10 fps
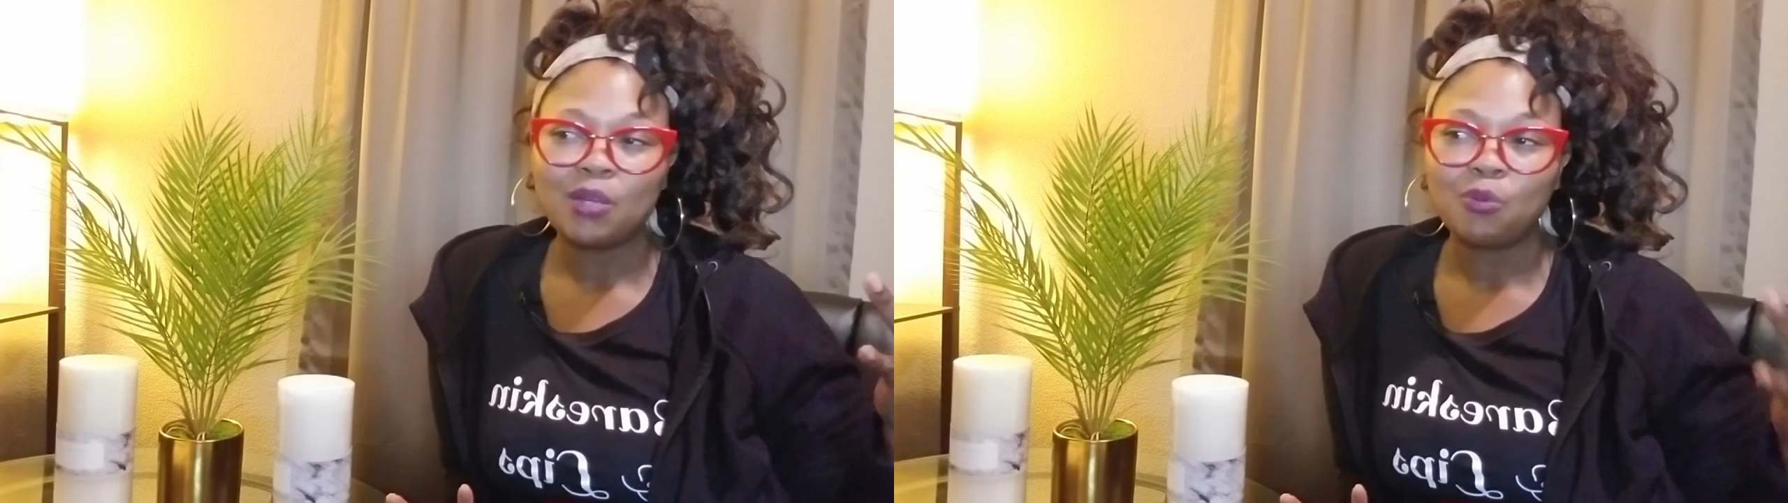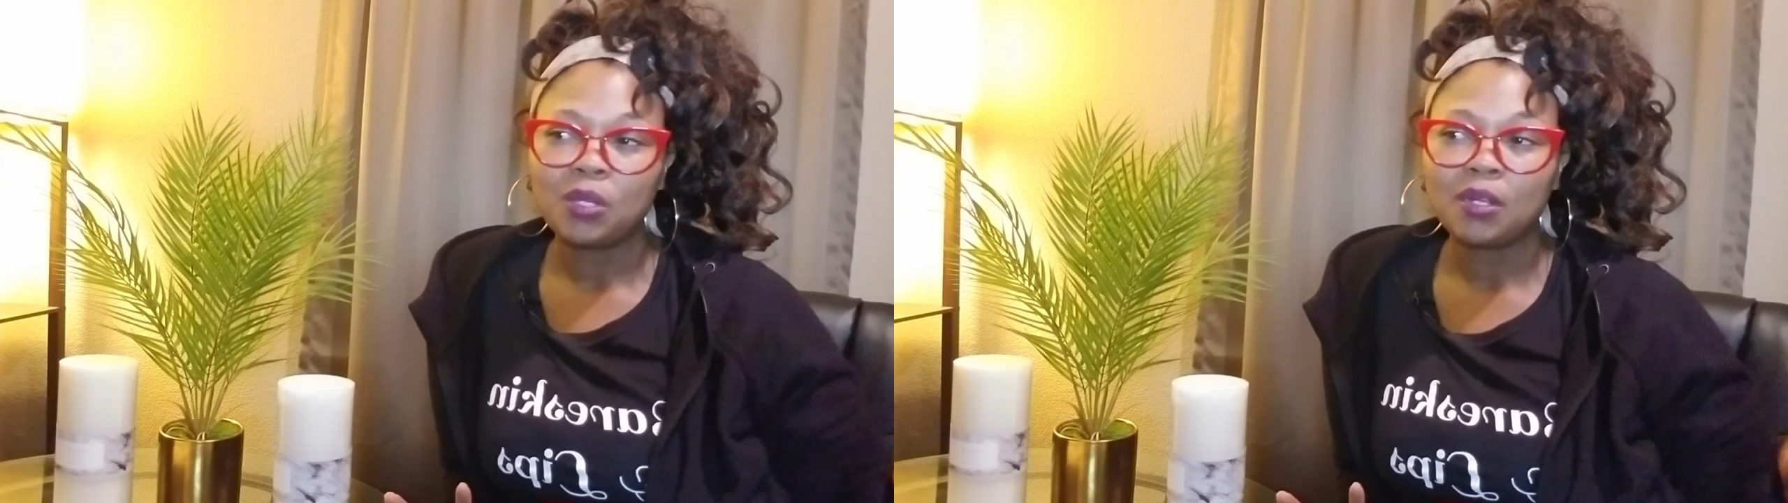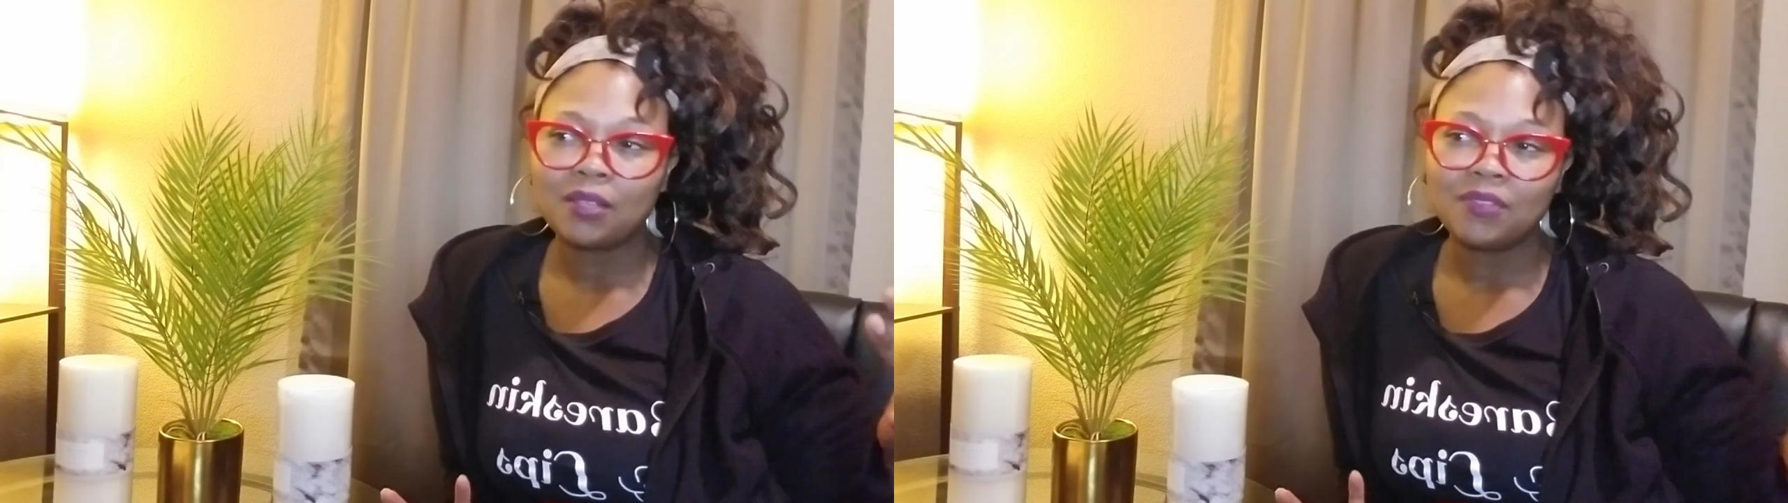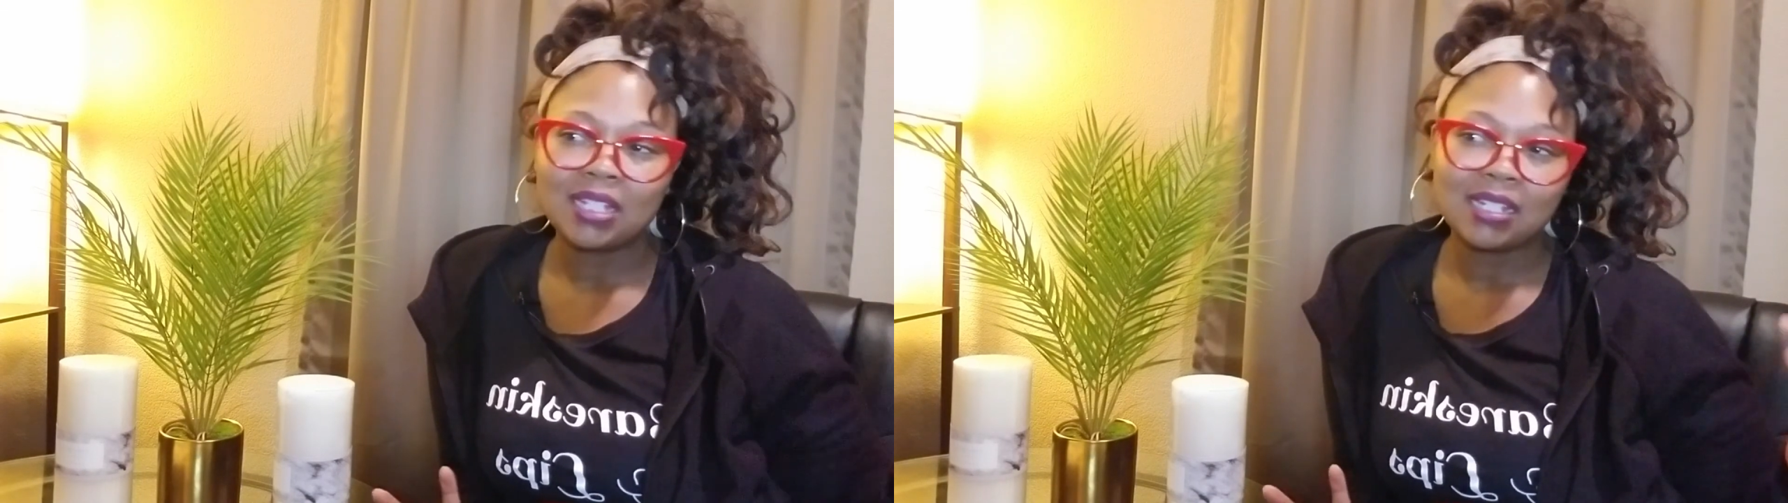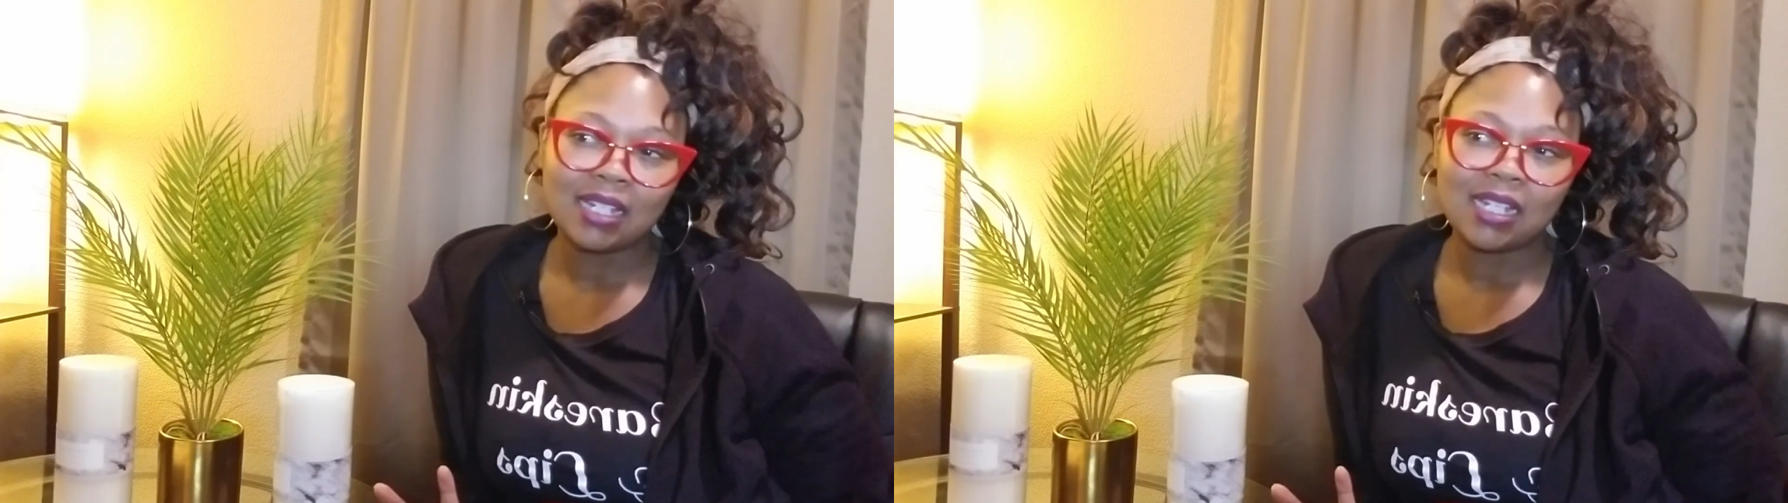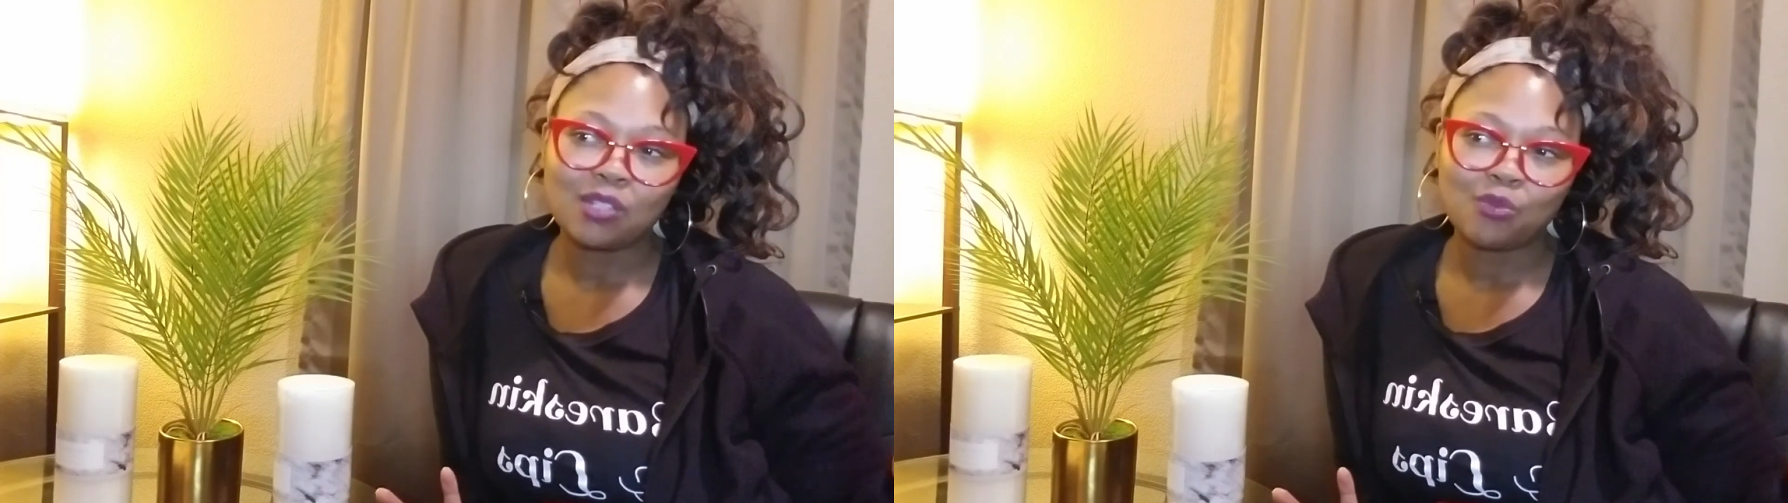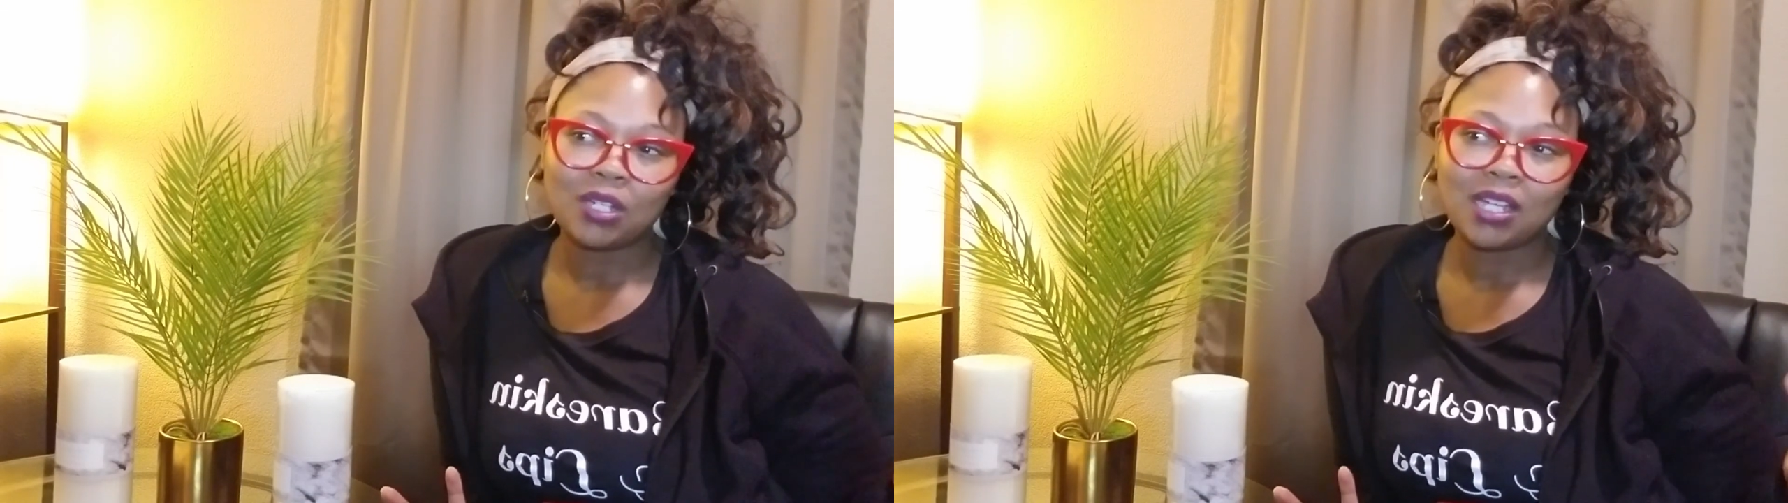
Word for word: we are living in days where